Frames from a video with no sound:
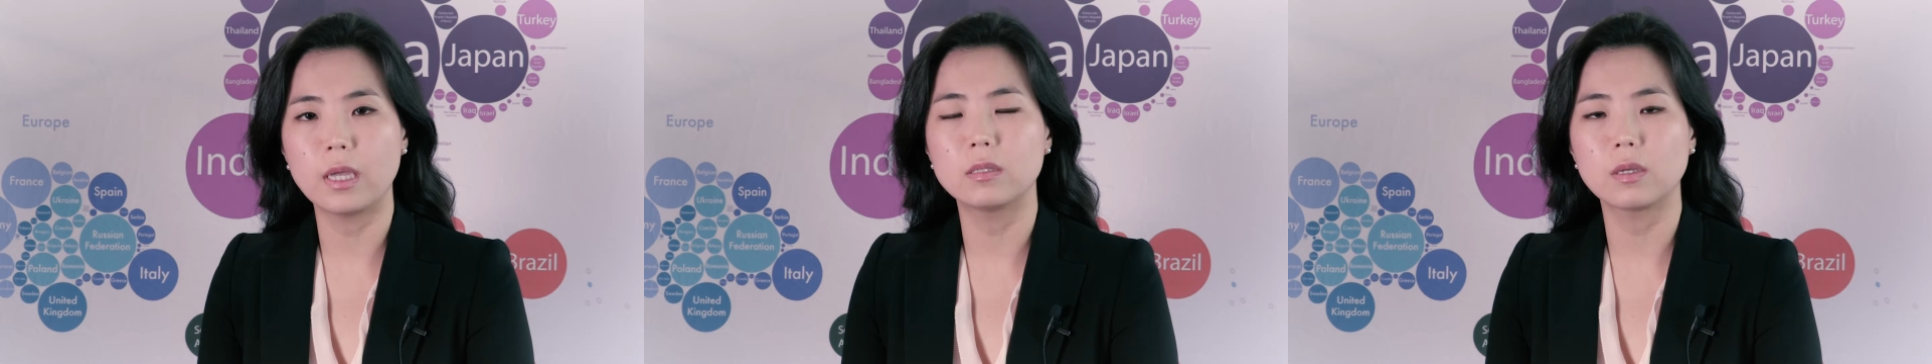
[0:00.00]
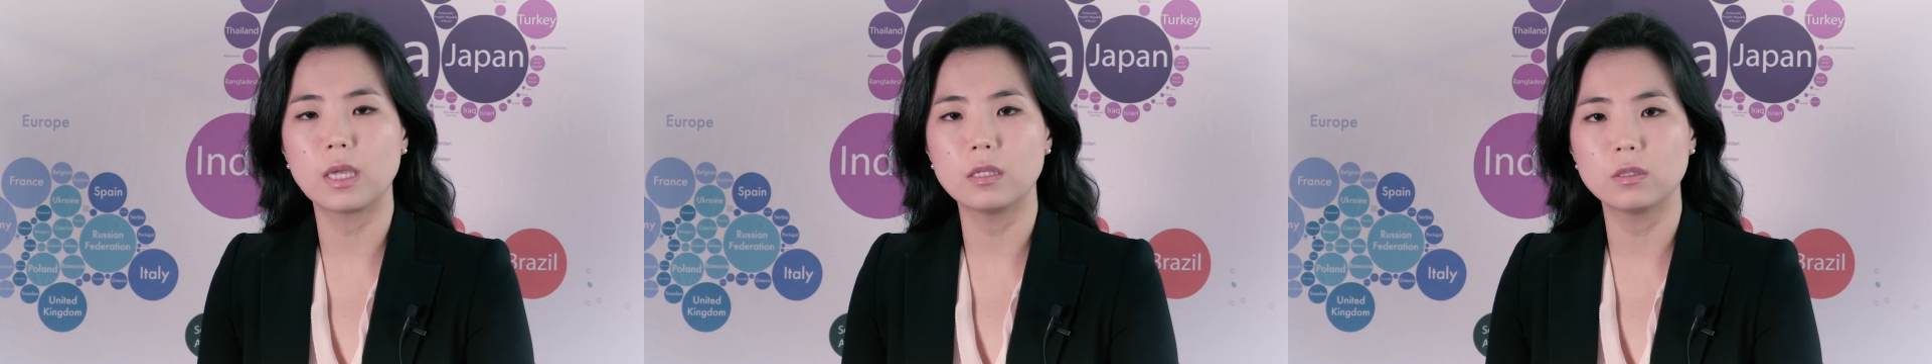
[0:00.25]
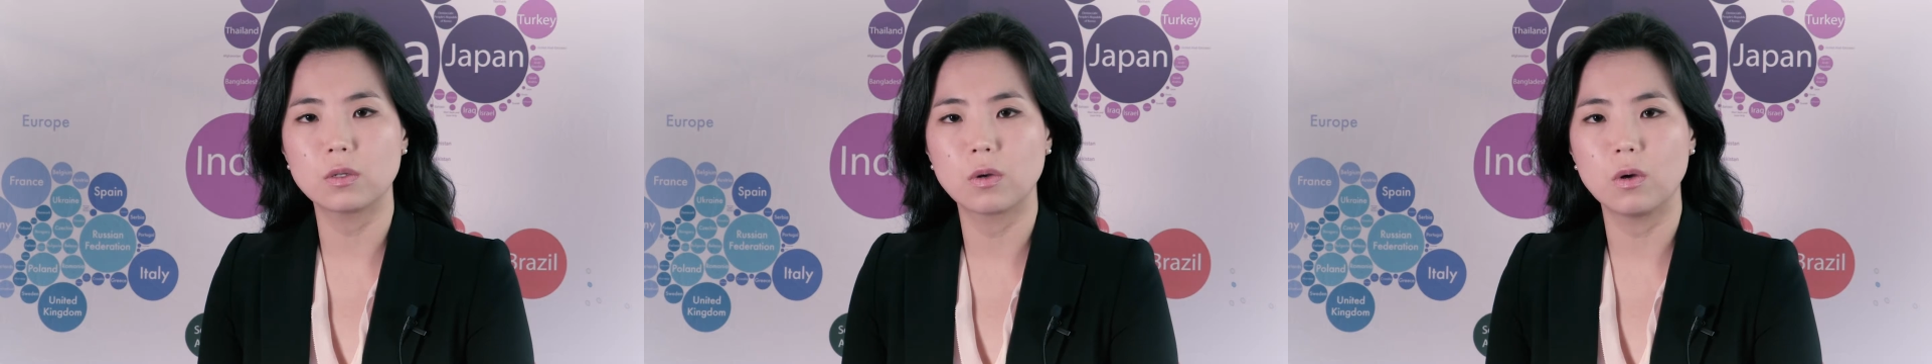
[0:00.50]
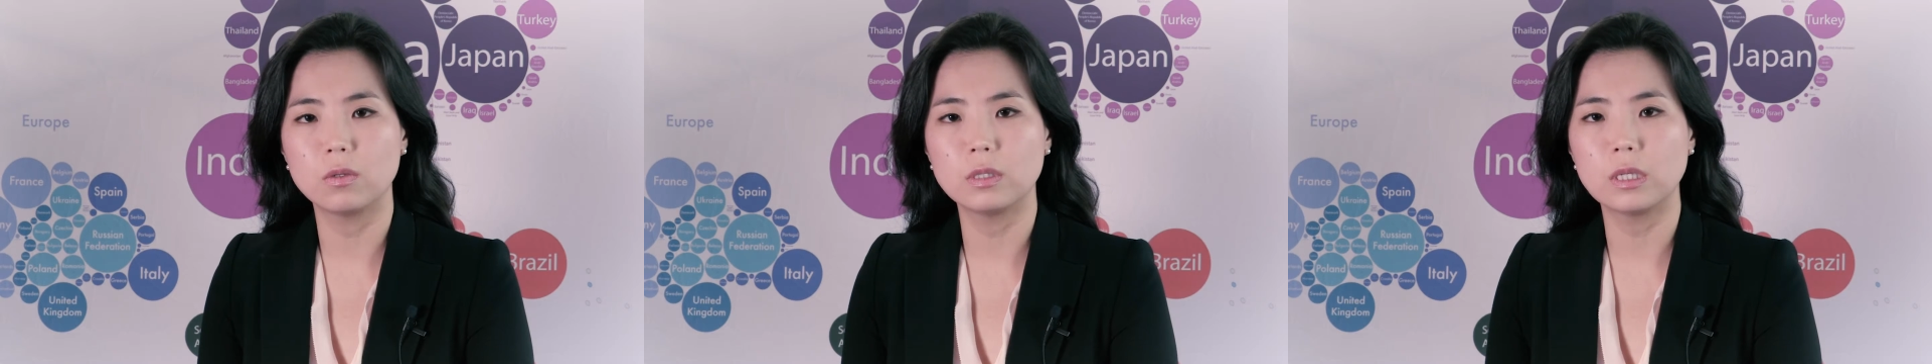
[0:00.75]
as a
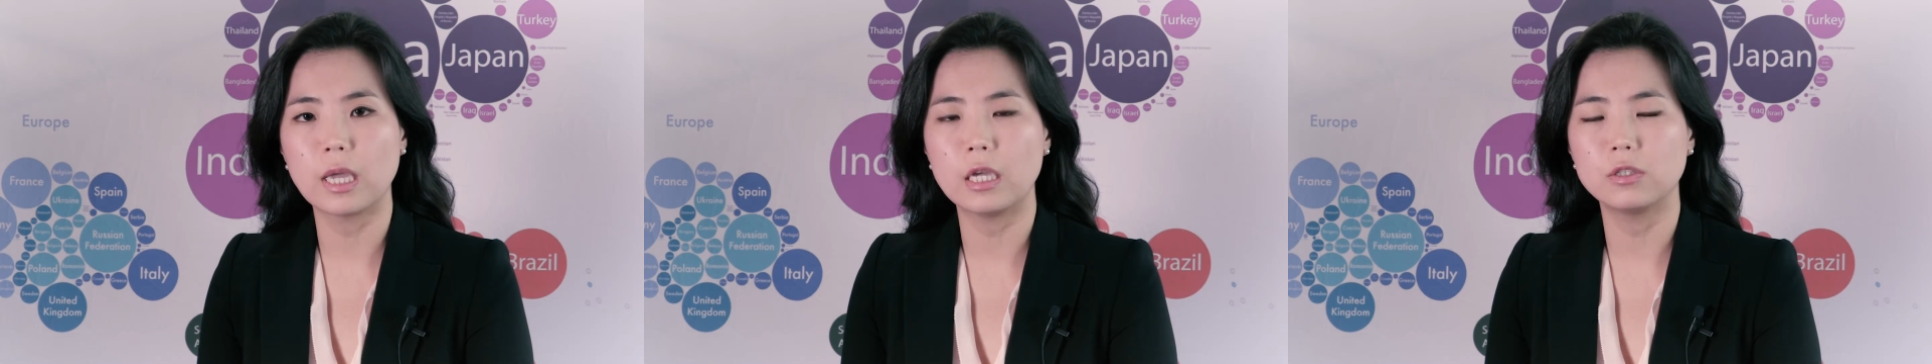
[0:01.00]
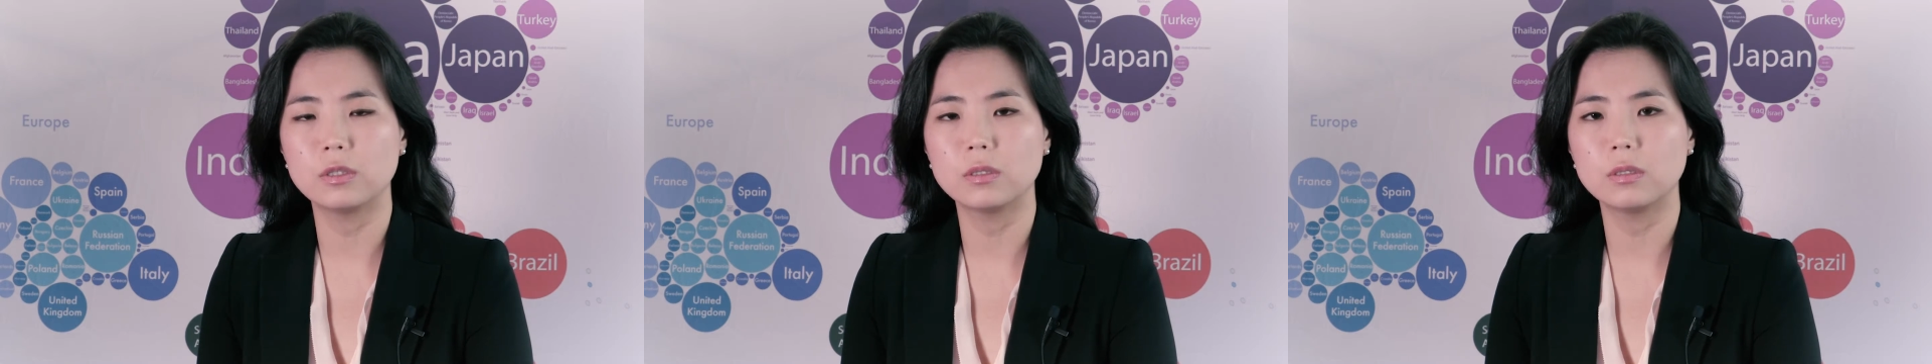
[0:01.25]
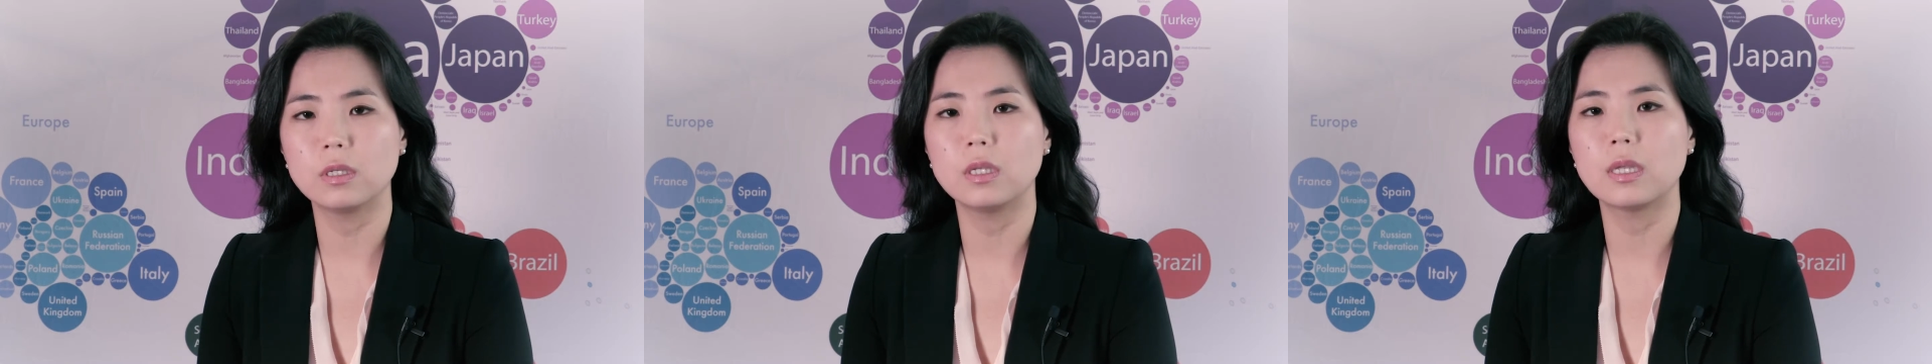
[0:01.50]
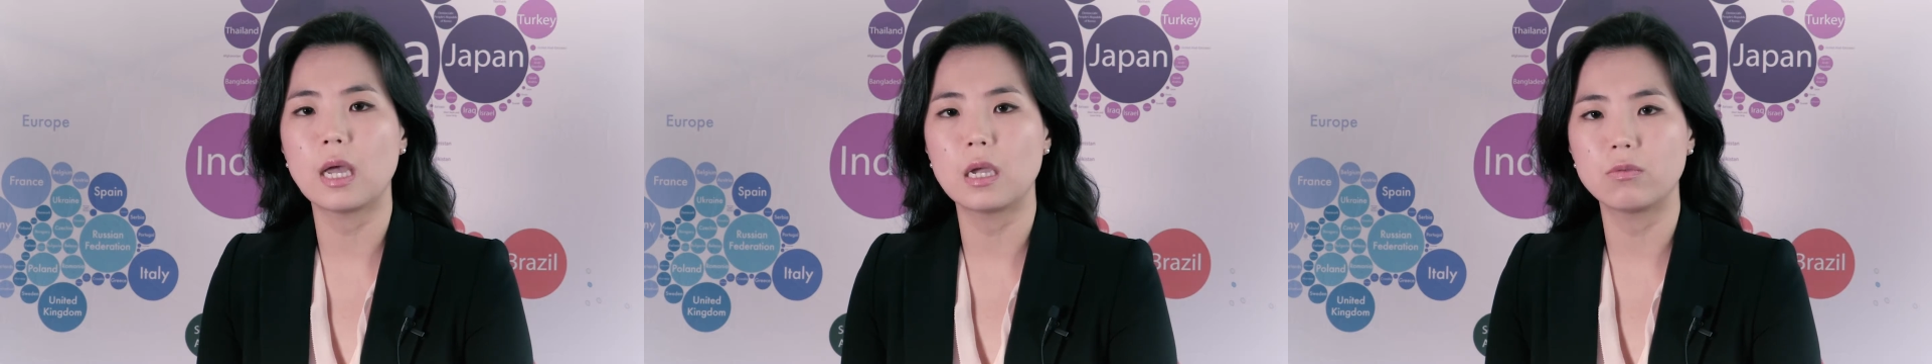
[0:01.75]
cancer-causing agent
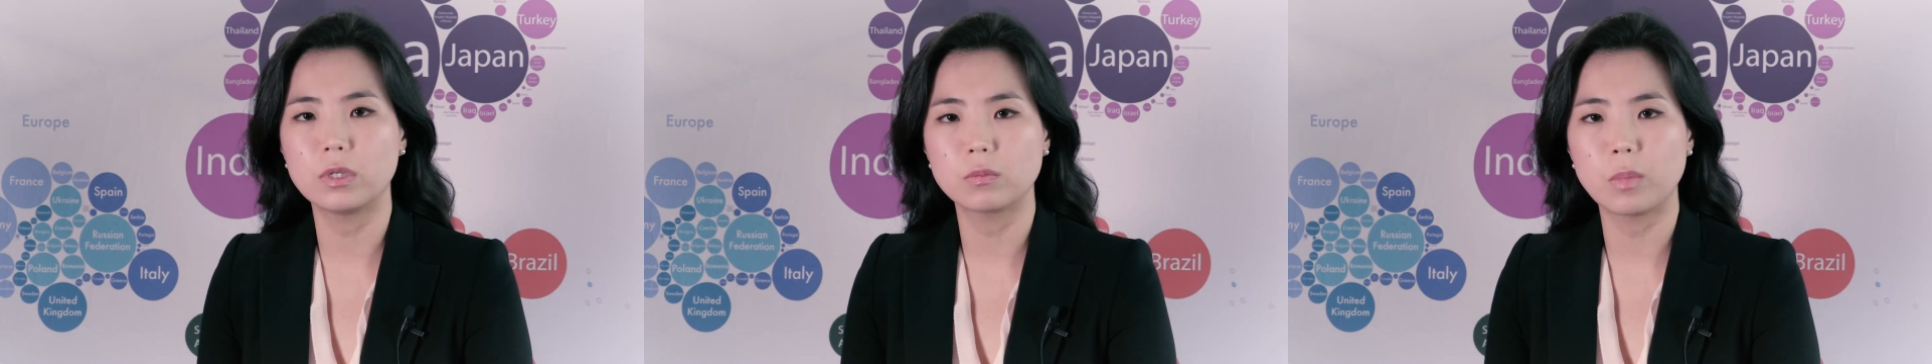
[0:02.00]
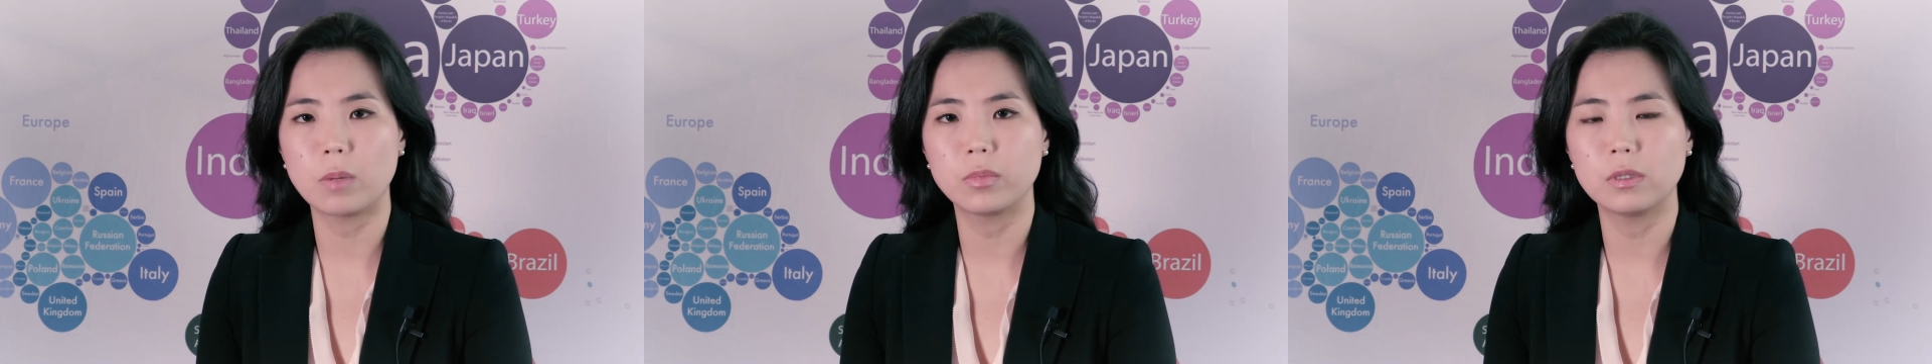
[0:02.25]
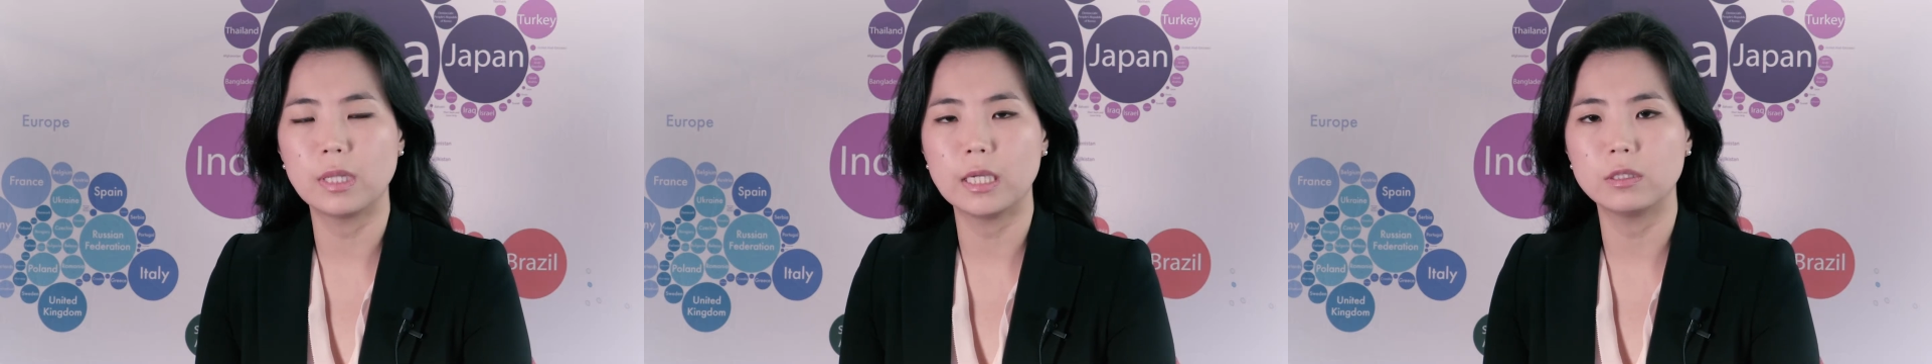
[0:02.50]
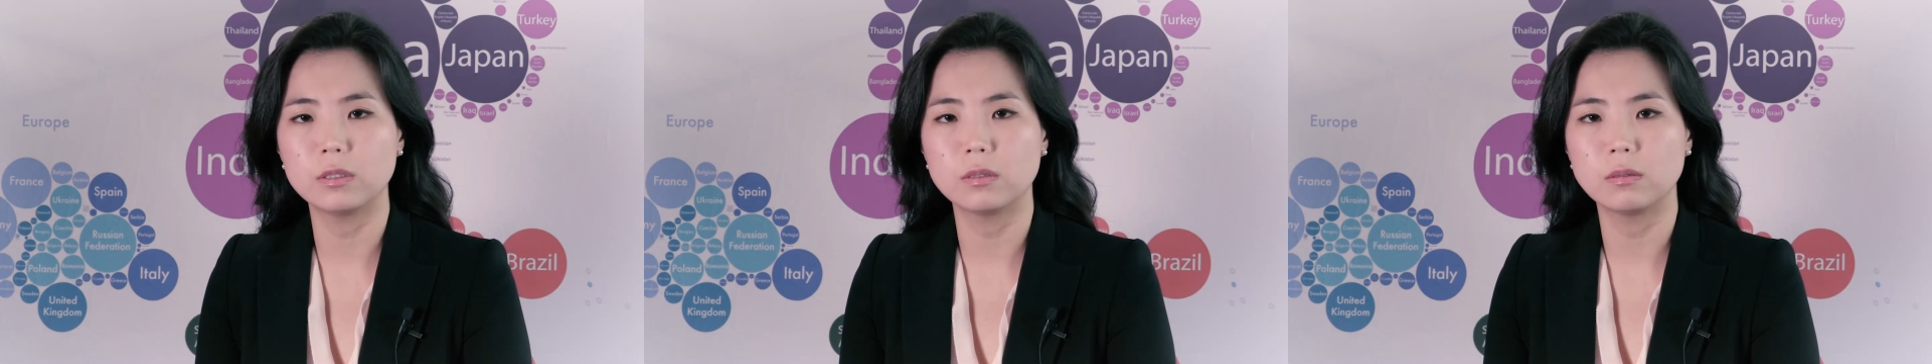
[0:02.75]
in high-risk
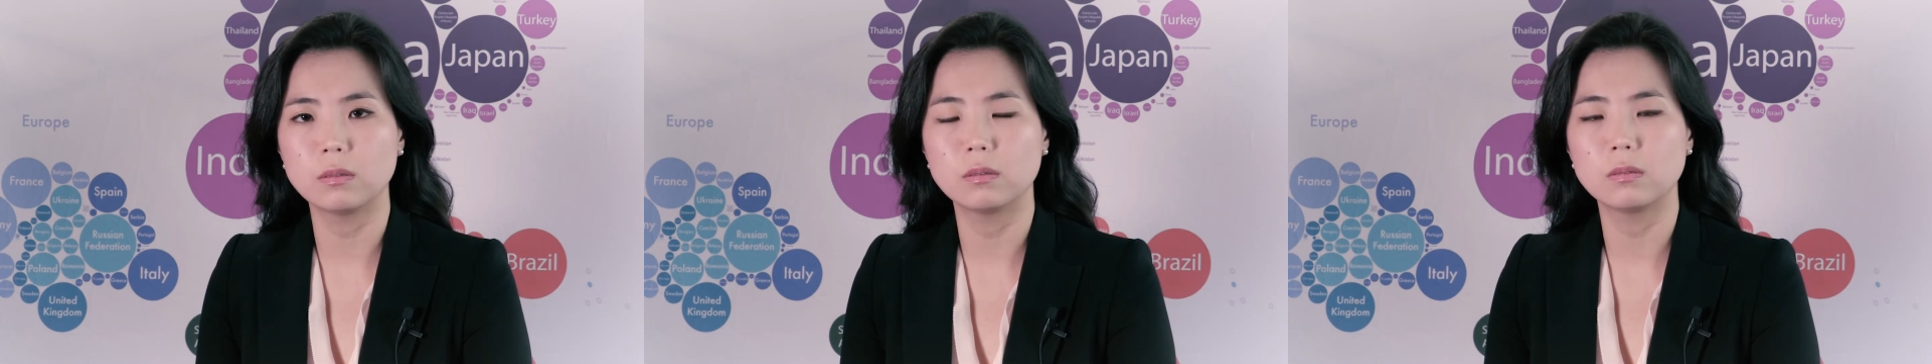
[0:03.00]
population.